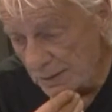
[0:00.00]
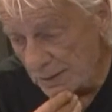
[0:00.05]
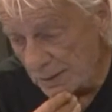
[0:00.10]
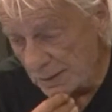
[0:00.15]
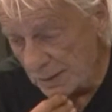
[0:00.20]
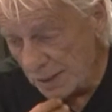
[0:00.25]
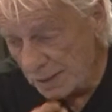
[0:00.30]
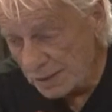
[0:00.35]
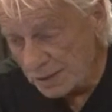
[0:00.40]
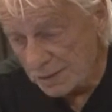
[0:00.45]

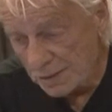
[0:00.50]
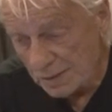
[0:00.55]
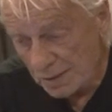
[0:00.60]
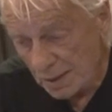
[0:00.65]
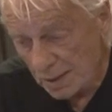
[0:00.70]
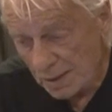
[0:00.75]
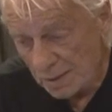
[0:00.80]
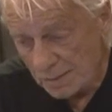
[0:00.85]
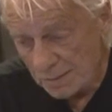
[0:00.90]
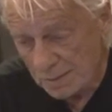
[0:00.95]
let's
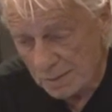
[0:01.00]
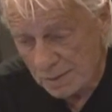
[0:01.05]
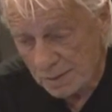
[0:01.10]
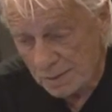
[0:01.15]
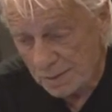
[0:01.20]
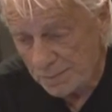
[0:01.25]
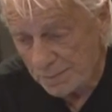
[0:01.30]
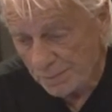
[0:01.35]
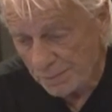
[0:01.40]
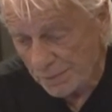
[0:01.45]
not
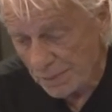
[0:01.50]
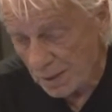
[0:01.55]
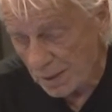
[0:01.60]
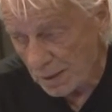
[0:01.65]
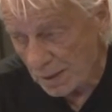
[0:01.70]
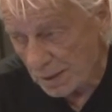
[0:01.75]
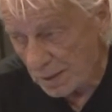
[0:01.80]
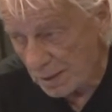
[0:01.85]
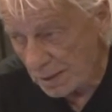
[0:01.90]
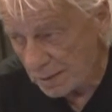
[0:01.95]

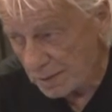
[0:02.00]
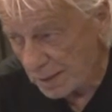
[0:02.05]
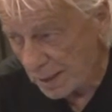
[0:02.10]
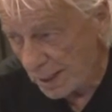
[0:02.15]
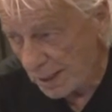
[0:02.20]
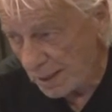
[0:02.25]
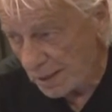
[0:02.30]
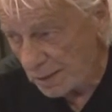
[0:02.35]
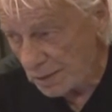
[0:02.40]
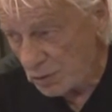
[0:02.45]

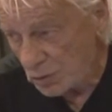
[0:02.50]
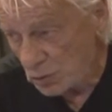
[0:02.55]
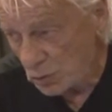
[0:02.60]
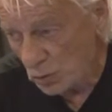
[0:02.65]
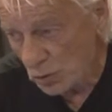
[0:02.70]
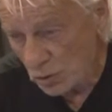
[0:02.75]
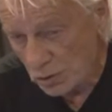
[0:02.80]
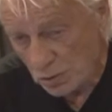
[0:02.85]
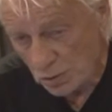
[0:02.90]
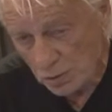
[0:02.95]
take
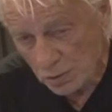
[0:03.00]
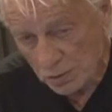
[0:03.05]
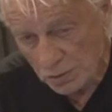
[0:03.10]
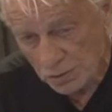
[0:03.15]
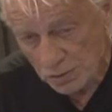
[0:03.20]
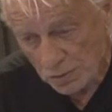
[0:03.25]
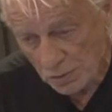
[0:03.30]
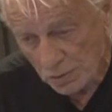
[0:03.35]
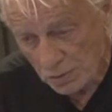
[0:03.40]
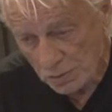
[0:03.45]
George Lawrence
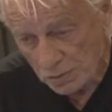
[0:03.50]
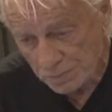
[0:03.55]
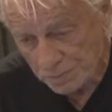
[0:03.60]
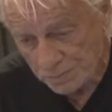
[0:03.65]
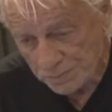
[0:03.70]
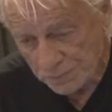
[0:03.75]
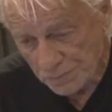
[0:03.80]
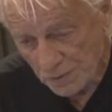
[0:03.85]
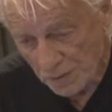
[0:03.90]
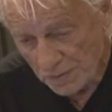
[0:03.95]
Stone
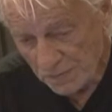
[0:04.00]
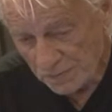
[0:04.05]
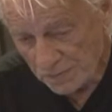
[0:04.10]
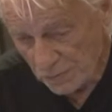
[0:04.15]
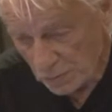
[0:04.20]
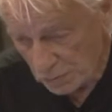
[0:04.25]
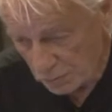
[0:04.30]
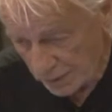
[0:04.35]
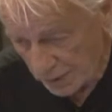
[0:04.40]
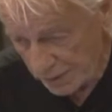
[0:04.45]
for
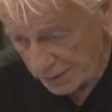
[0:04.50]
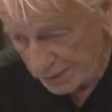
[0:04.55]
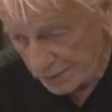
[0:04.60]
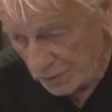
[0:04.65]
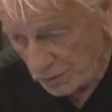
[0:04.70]
granted.